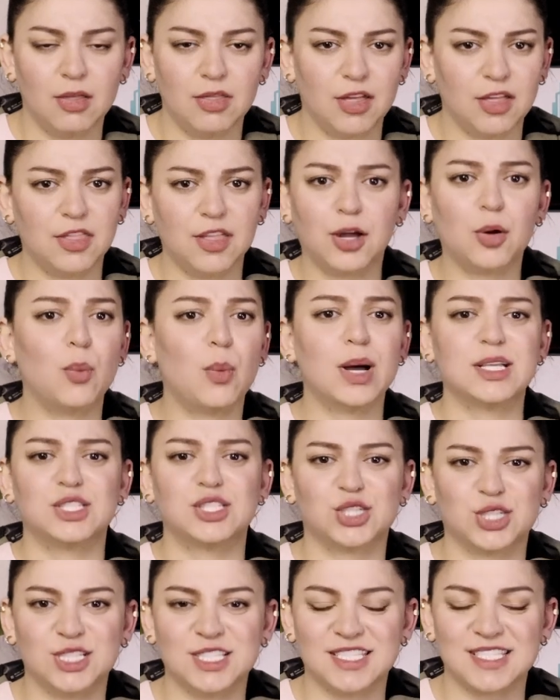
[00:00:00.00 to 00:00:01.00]
that the
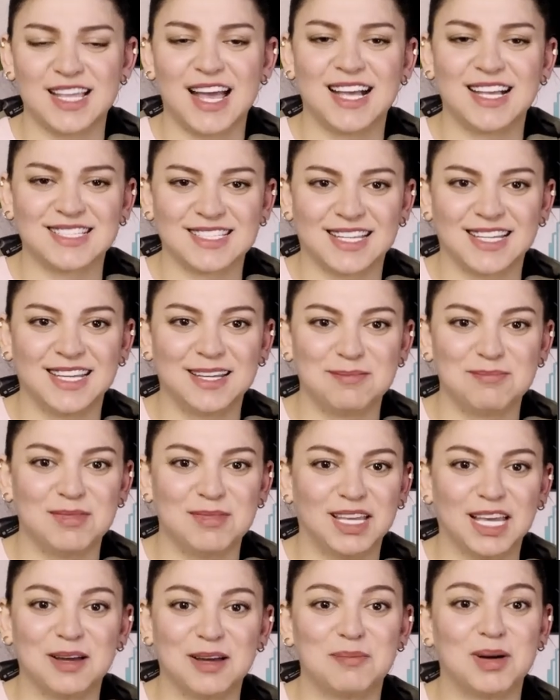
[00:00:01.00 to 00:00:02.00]
question's asking
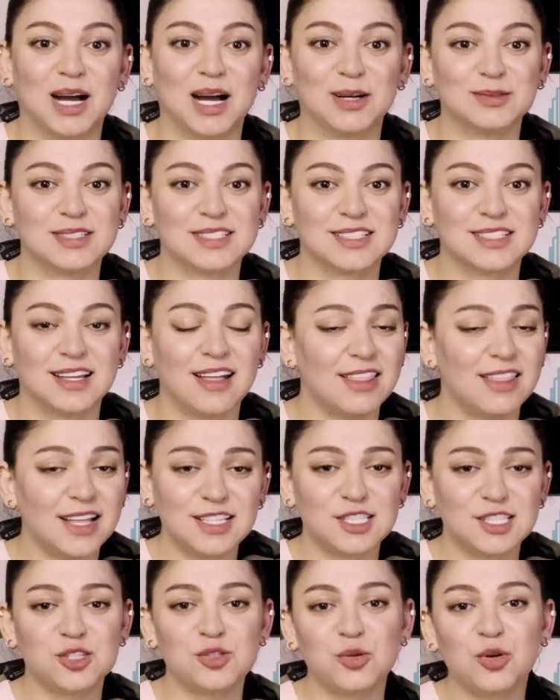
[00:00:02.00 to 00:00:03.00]
me about.
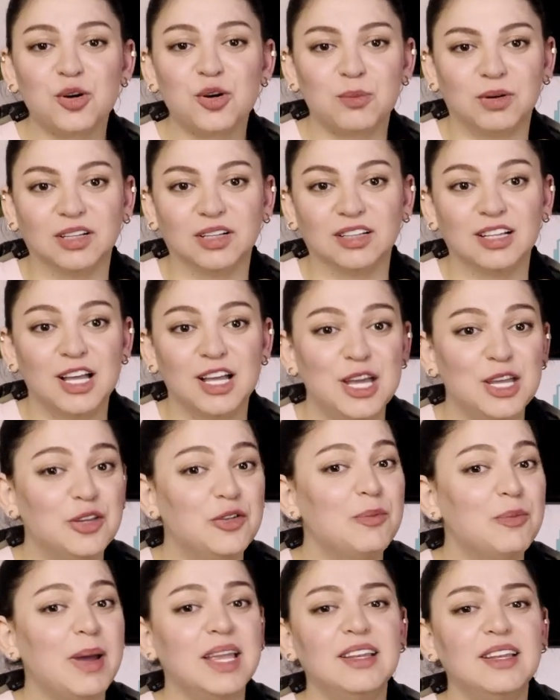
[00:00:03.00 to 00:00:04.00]
That's normal.
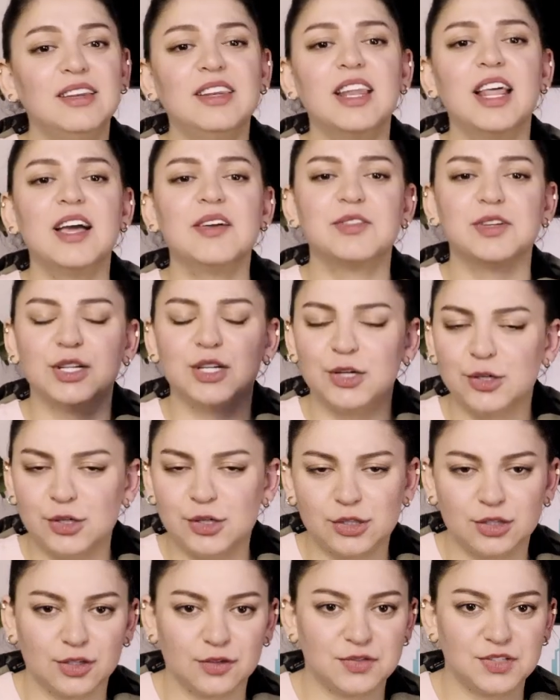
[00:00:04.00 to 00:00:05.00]
You may never
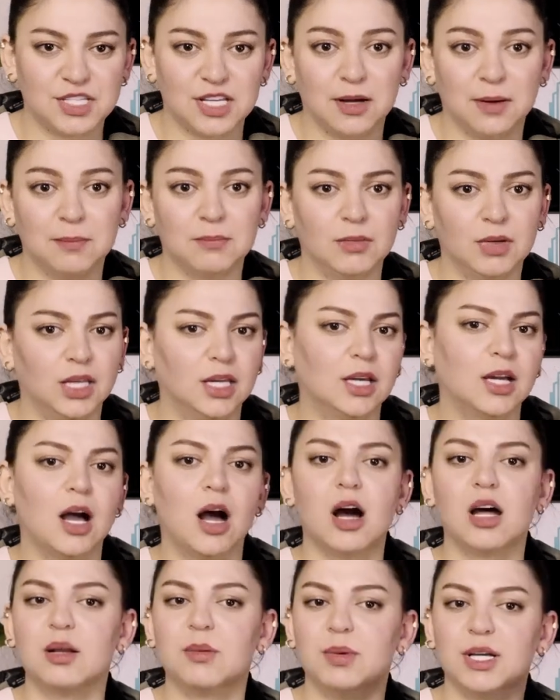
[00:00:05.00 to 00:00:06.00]
heard of some
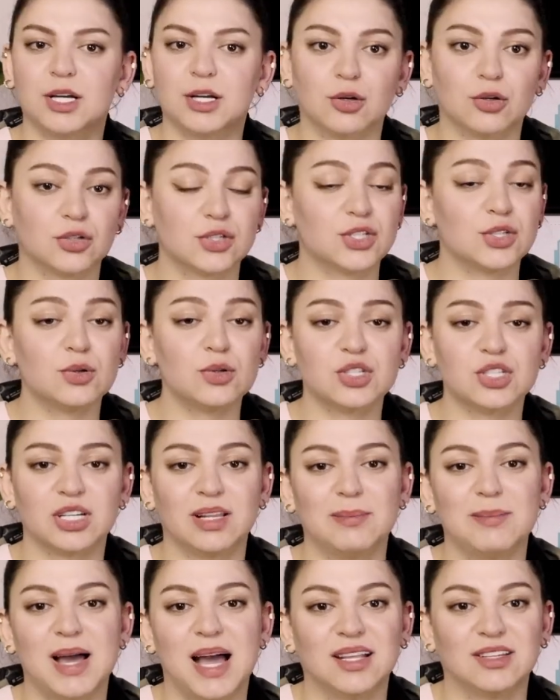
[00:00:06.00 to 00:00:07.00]
economic or
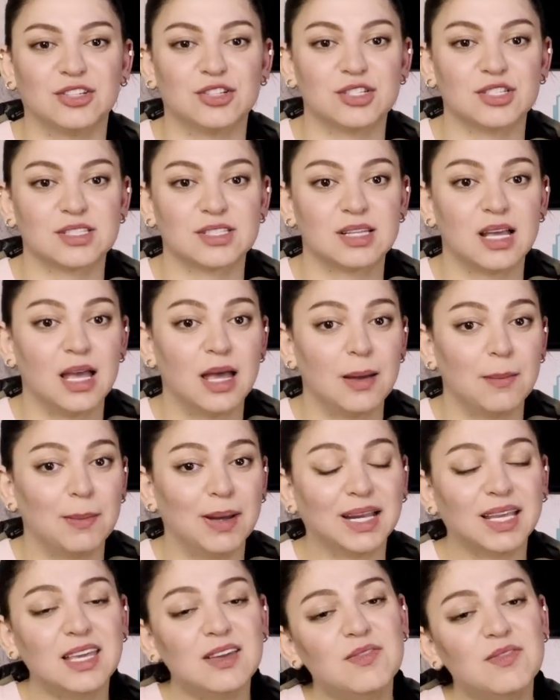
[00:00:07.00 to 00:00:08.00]
social manners,
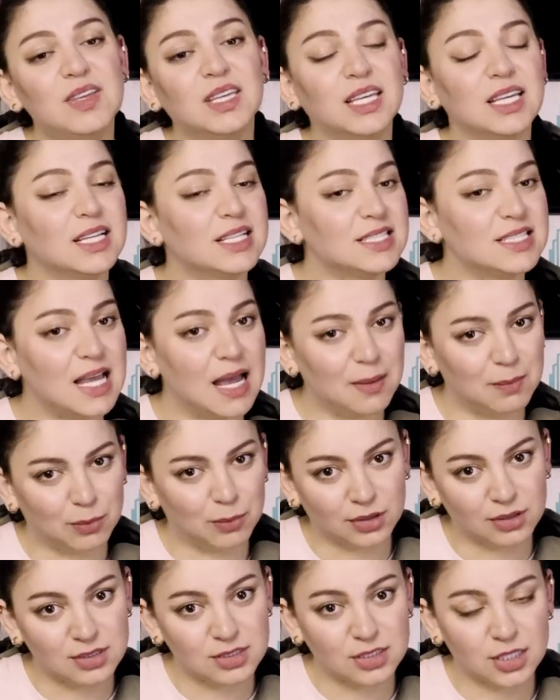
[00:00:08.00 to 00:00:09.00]
but giving
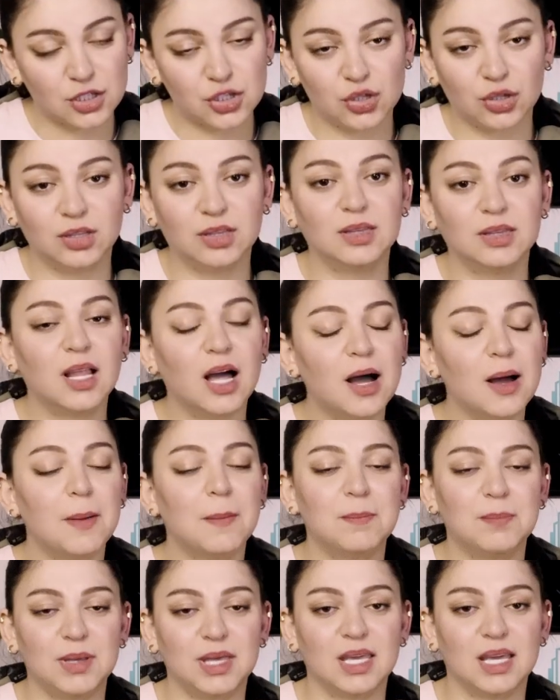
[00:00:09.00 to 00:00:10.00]
examples should
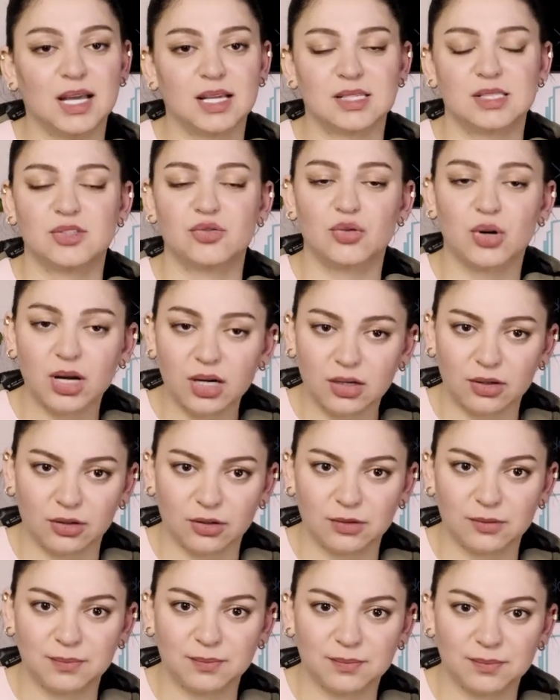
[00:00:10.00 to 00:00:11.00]
not be a
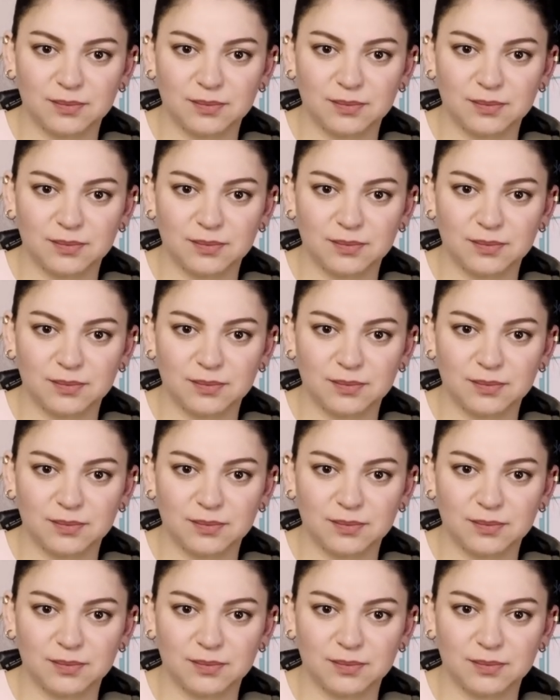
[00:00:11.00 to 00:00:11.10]
struggle